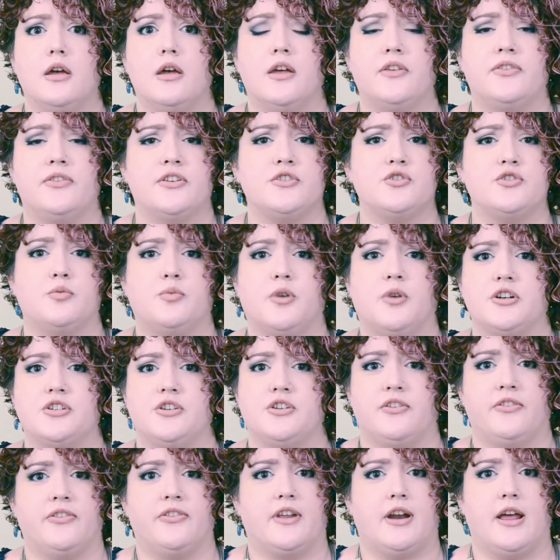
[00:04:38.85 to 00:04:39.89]
essential
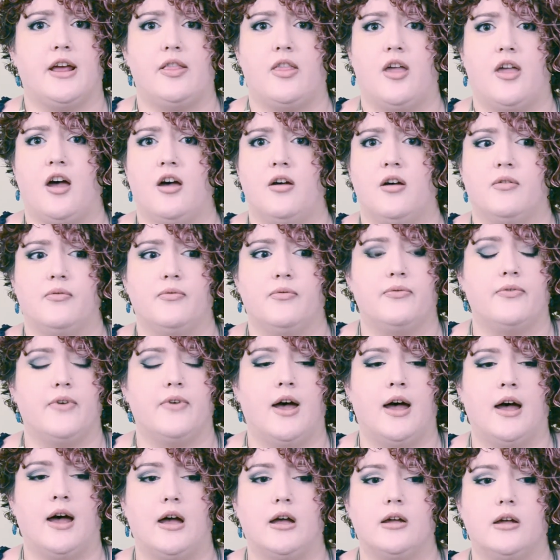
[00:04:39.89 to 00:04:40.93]
brushes that I love,
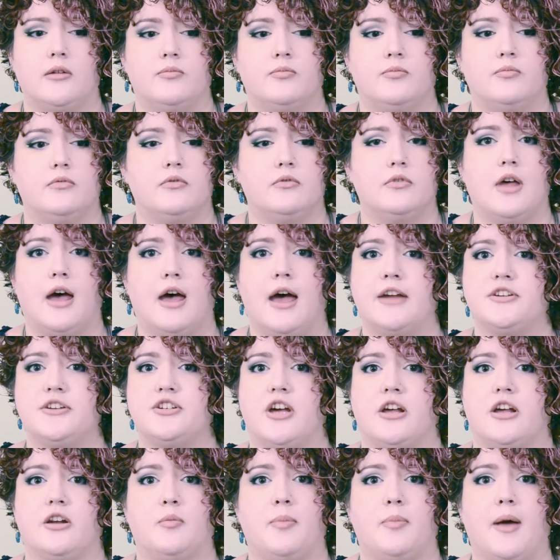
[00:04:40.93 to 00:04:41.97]

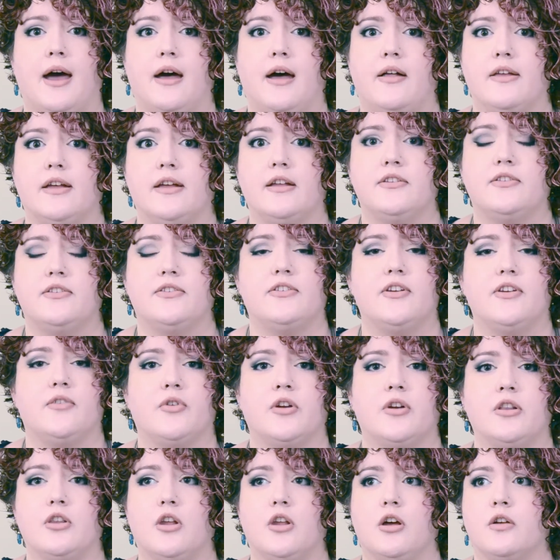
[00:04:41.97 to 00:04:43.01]
eyeshadow palettes,
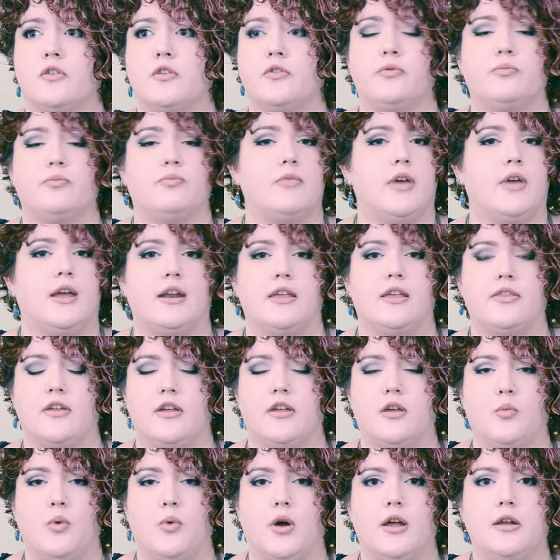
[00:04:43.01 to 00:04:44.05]
different looks,
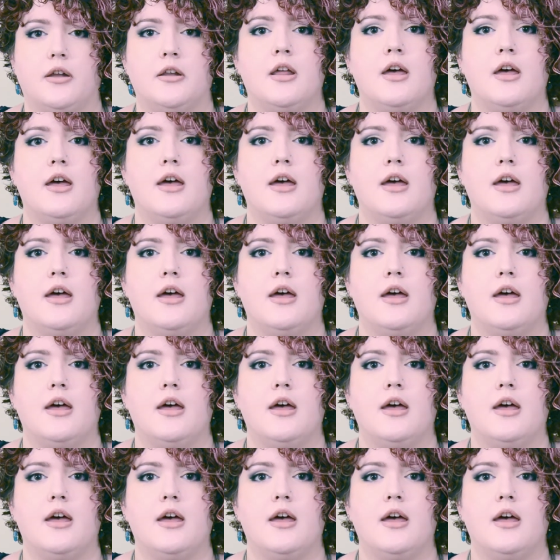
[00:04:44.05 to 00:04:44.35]
anything you want.